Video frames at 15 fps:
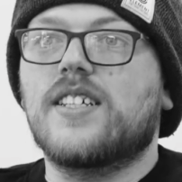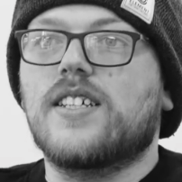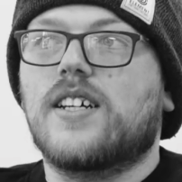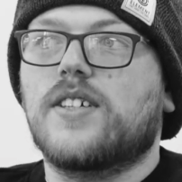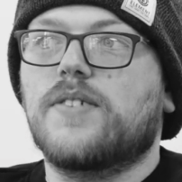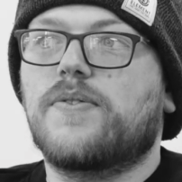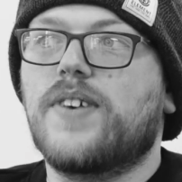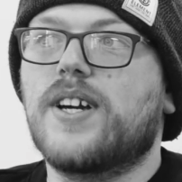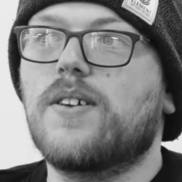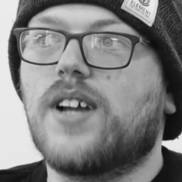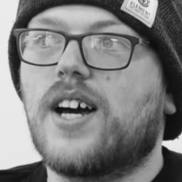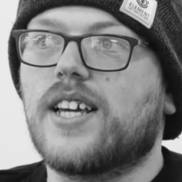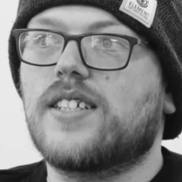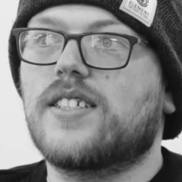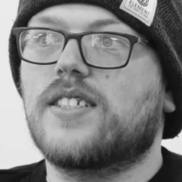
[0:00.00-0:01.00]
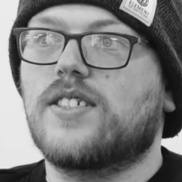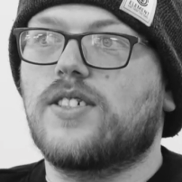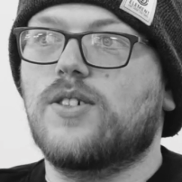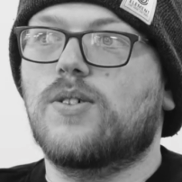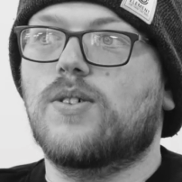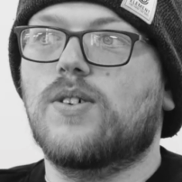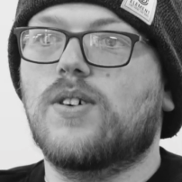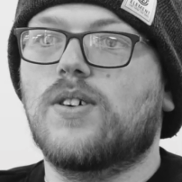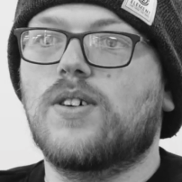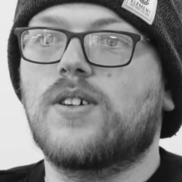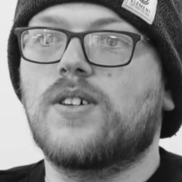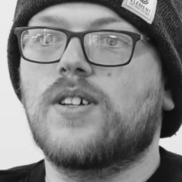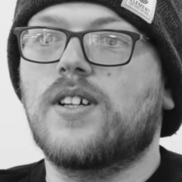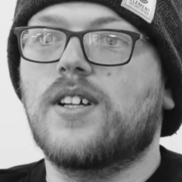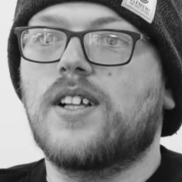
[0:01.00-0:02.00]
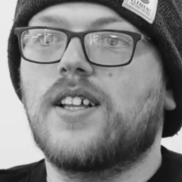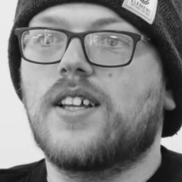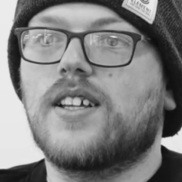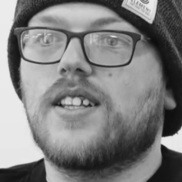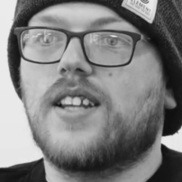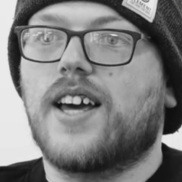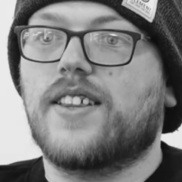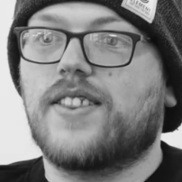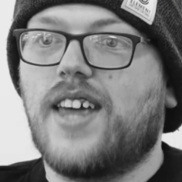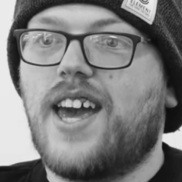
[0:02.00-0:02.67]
You know, you feel like